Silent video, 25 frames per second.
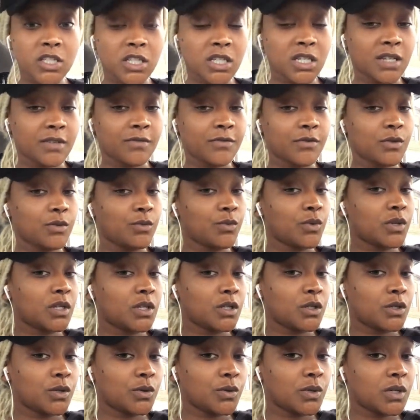And if you want to
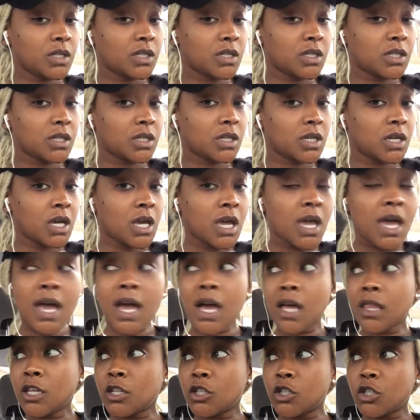do it,
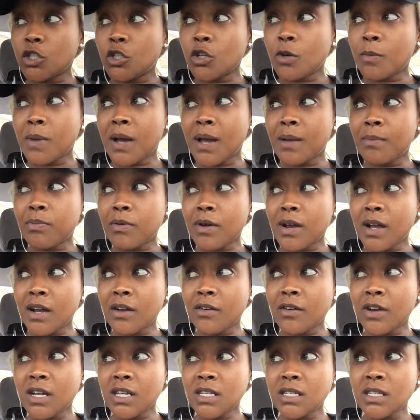I'll let you know my
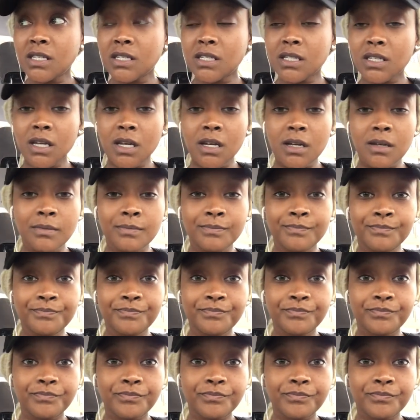progress. Um,